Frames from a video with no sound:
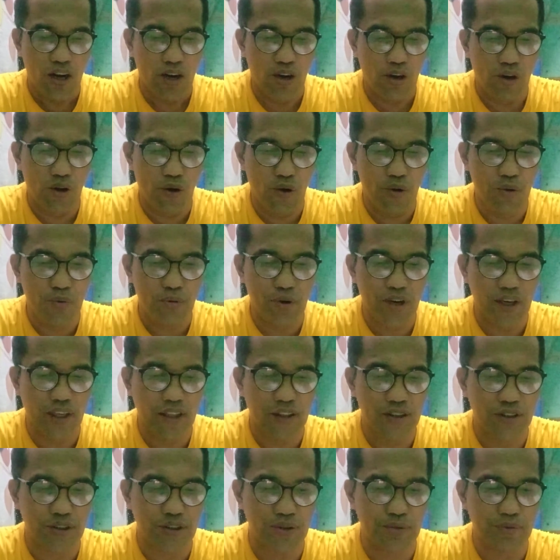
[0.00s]
Lower
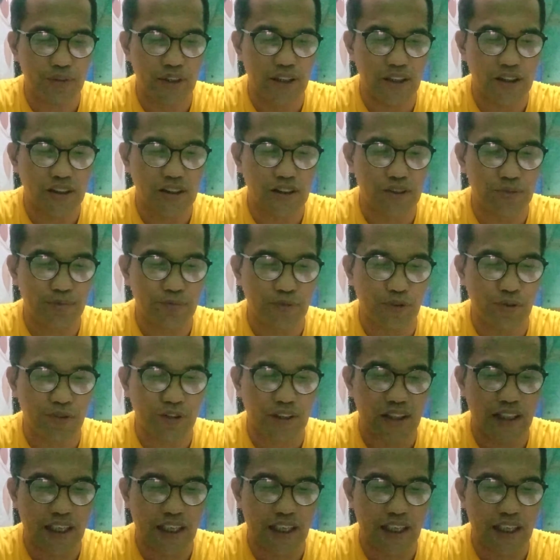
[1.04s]
the risk for